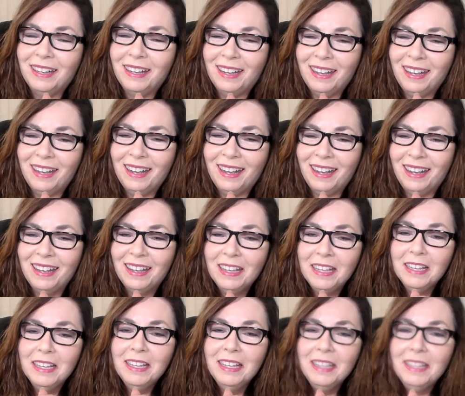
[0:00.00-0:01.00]
but
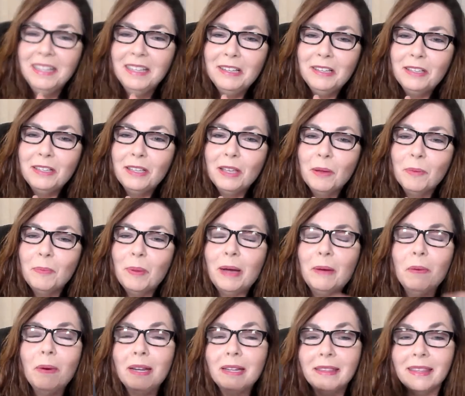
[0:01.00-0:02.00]

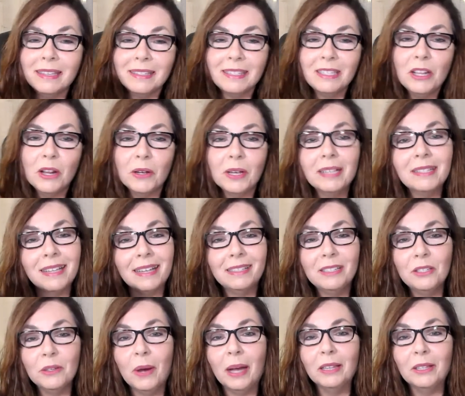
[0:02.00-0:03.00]
what this, you know, because I
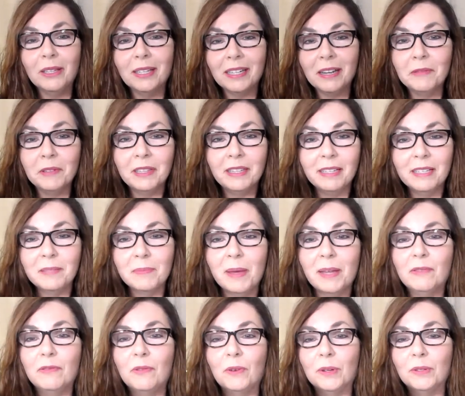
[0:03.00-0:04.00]
do, I look at everything as
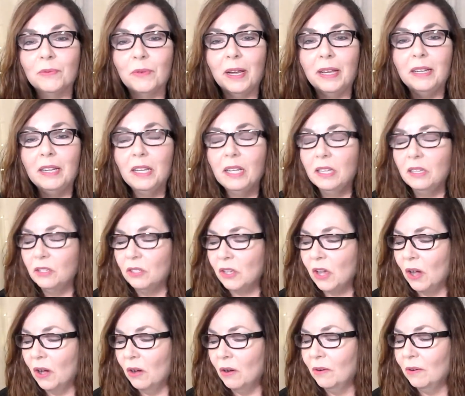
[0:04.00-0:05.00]
metaphors, right?
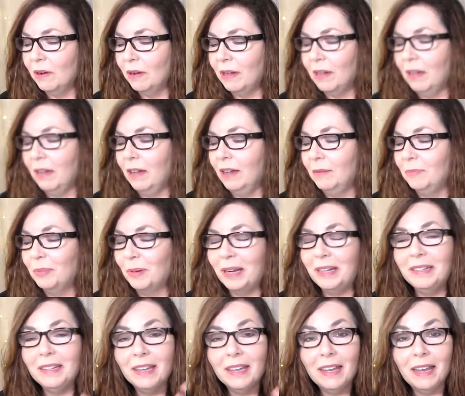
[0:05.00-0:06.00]
So uh,
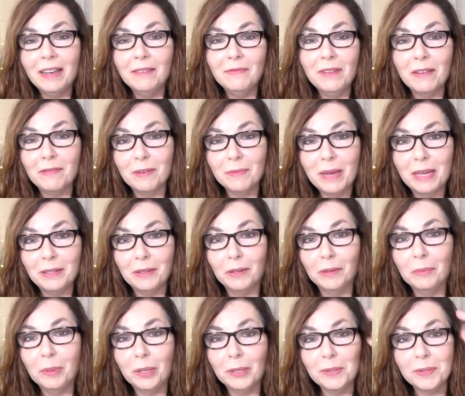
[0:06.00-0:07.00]
Brenda, I've never met her
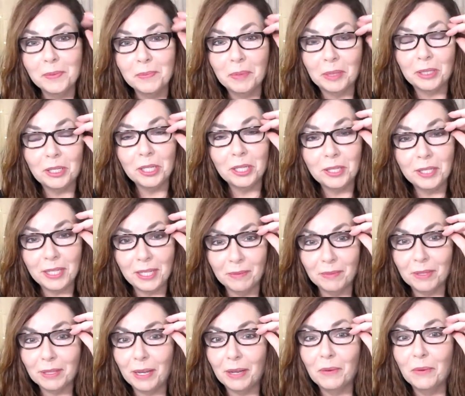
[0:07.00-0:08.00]
in person, but she
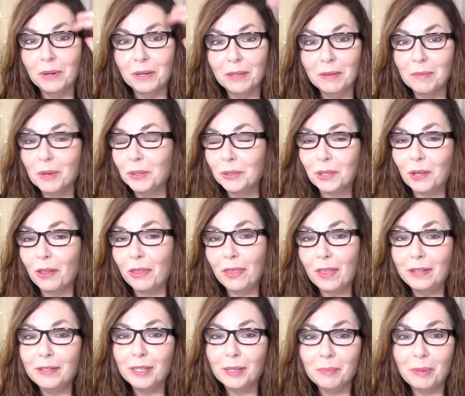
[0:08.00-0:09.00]
seems like one of the most
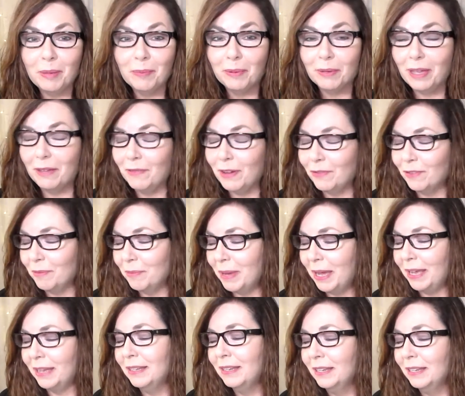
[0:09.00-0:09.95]
authentic people I've ever met.